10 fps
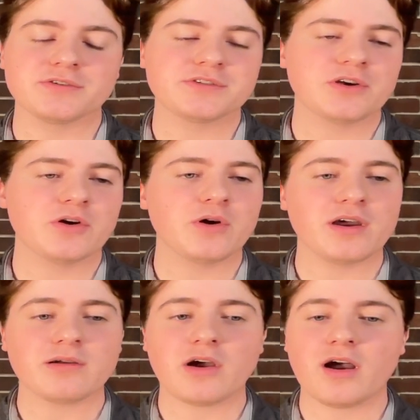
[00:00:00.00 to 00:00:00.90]
So
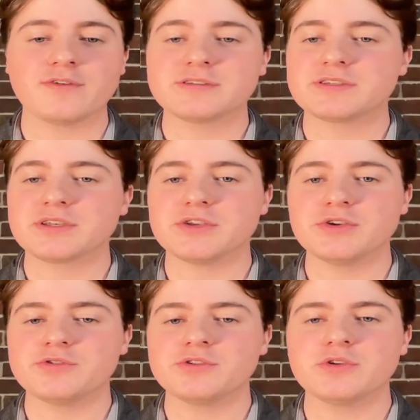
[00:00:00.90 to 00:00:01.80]
obviously
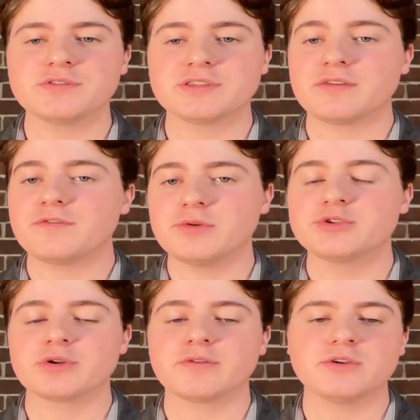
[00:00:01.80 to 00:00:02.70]
huge news in the
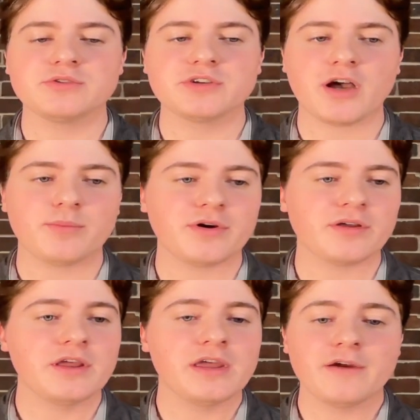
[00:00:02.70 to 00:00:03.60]
future of Utah,
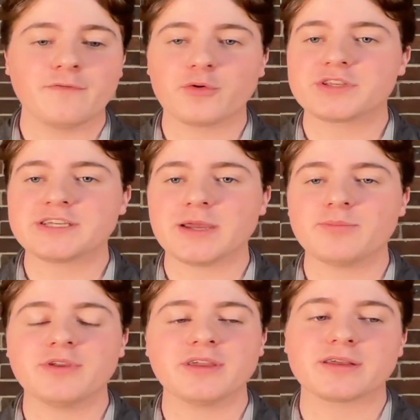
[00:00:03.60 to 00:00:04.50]
but for the time
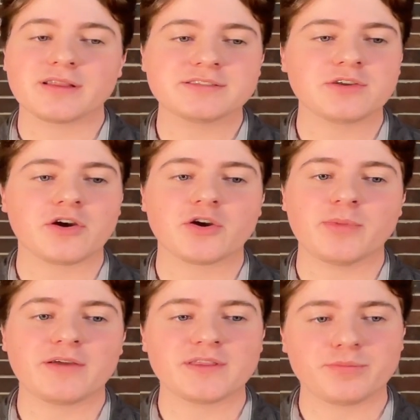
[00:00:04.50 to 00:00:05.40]
being, let's talk
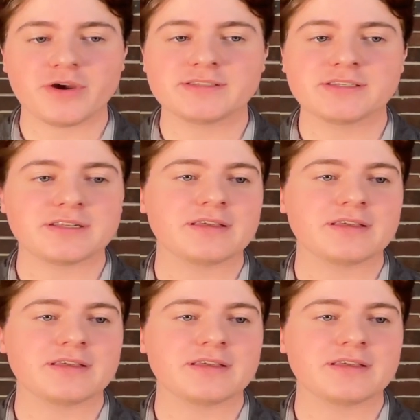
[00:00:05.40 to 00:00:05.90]
about the present,